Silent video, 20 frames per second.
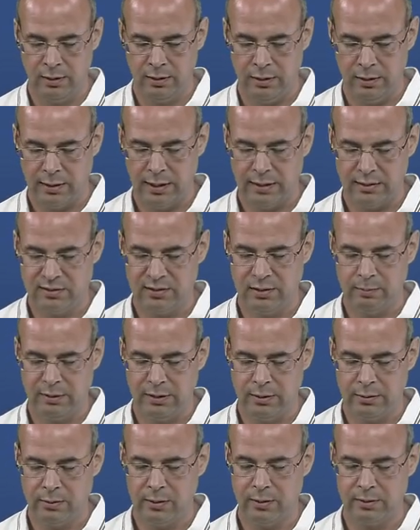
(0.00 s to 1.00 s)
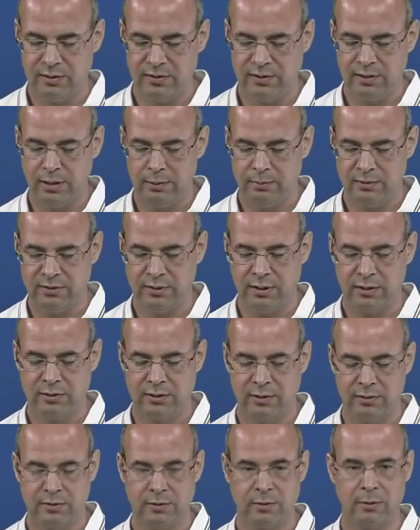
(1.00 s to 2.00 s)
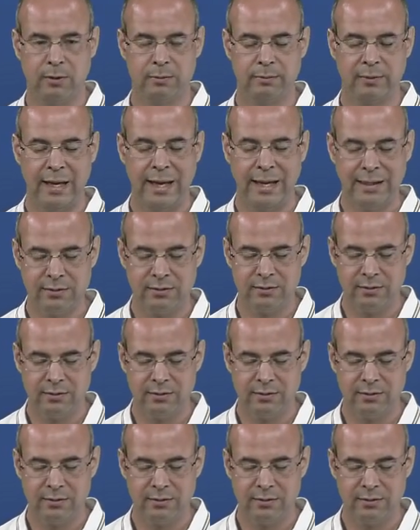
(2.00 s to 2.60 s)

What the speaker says: and similar concepts, such as Tom has to